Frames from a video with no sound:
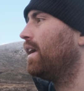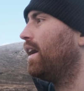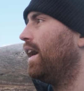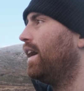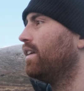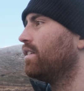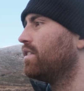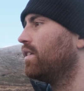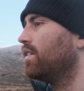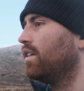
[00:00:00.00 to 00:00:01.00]
And
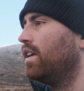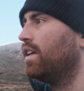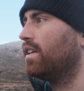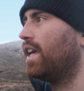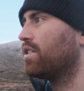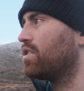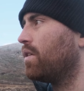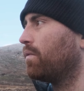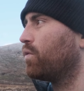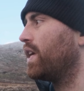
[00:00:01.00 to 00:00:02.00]
yeah, there's
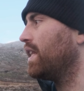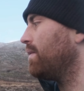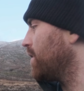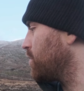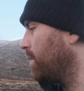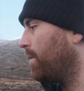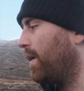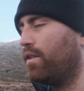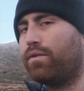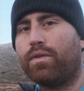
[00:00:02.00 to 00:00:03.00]
not really much in the
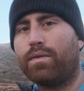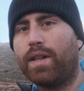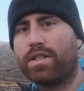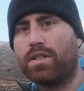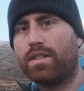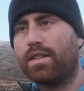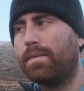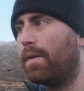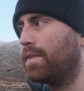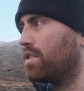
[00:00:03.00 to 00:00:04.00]
way of reflections at the
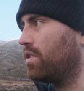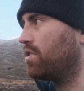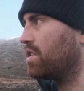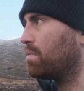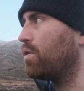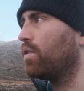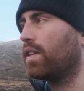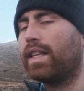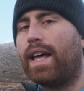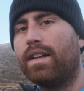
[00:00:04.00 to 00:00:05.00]
moment, so just
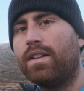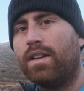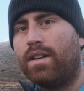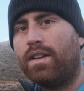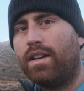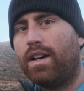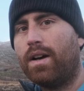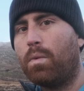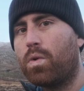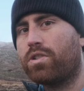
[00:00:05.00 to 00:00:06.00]
smoothing that
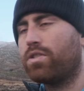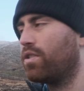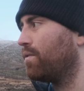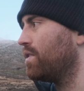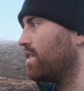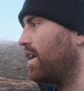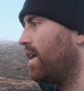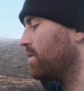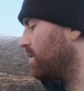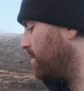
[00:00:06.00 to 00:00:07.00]
water surface
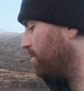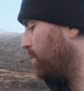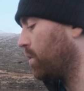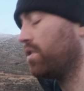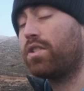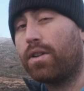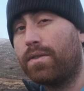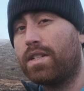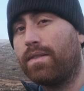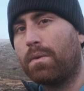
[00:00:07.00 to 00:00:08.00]
out, or the
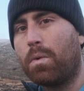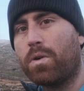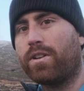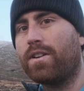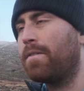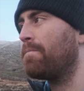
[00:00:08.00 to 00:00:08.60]
surface of the water,